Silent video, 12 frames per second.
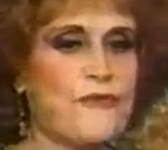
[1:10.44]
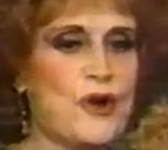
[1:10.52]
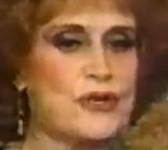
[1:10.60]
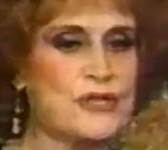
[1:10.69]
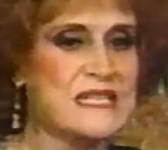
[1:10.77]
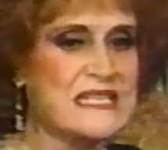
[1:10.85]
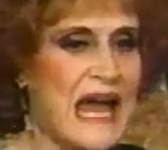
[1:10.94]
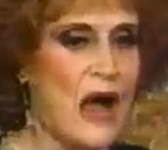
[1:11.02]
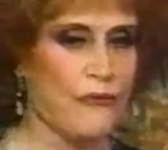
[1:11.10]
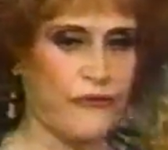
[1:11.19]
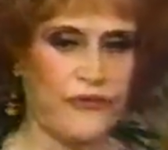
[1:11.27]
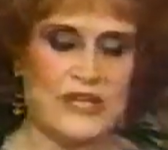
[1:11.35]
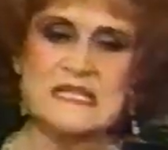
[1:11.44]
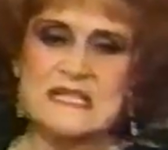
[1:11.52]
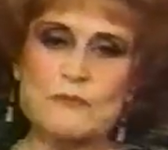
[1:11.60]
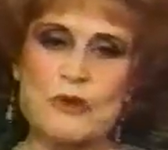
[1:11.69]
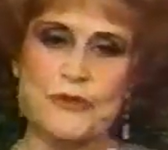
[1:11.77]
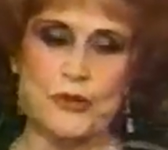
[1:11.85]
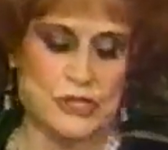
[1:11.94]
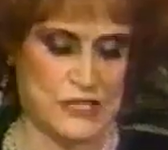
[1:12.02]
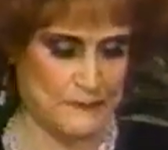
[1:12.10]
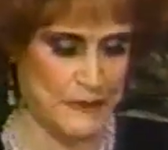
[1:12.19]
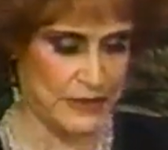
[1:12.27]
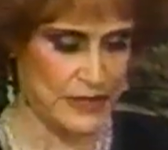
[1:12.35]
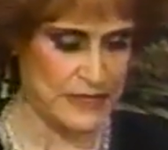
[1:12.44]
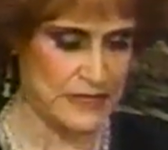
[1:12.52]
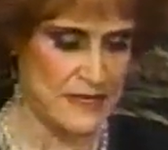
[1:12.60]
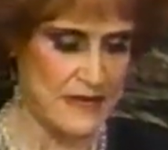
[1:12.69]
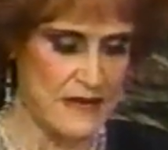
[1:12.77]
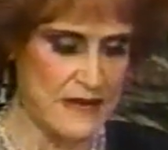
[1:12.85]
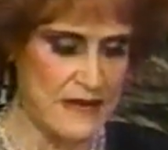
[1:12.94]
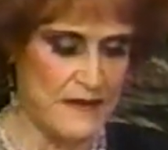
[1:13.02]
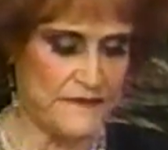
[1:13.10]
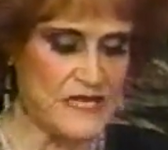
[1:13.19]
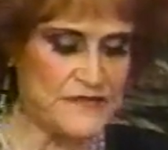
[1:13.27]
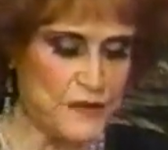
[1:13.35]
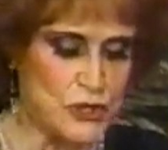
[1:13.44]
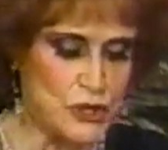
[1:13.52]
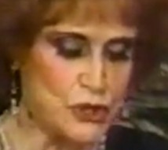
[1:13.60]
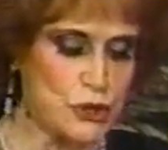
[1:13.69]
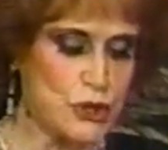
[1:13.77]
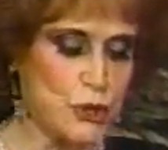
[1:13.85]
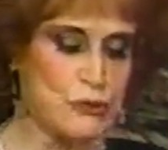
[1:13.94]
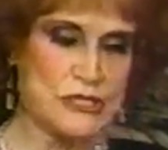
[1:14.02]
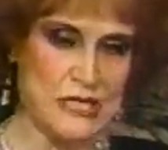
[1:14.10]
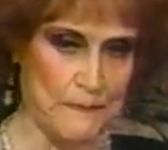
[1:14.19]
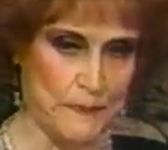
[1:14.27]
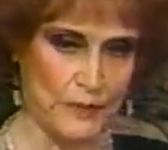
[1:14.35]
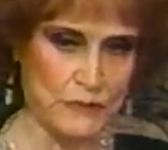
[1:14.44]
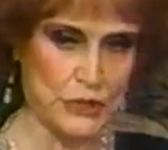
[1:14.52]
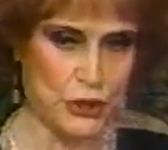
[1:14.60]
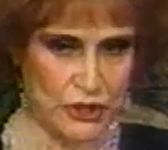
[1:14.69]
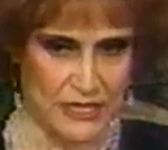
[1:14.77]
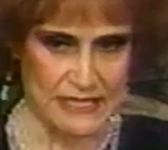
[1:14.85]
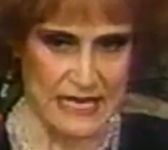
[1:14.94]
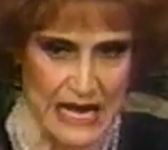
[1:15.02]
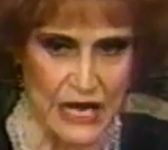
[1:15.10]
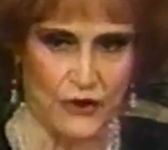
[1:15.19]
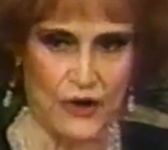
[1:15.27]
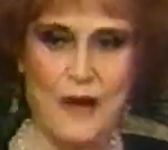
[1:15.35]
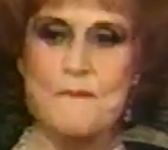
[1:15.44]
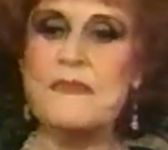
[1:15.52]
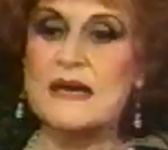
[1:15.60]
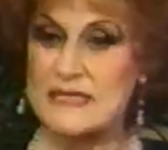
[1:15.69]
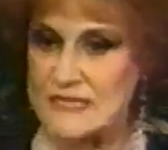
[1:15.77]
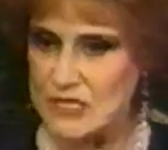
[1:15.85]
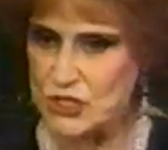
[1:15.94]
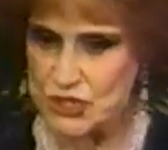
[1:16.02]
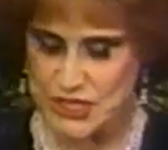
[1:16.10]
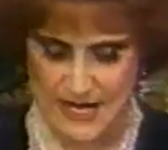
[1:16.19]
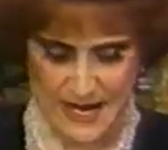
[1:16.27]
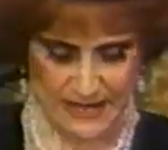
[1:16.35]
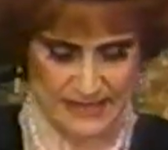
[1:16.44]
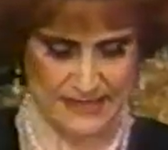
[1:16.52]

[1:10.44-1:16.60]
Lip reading: for yourself. Listen with your spirit. These verses are so simple, but you're going to hear a message tonight.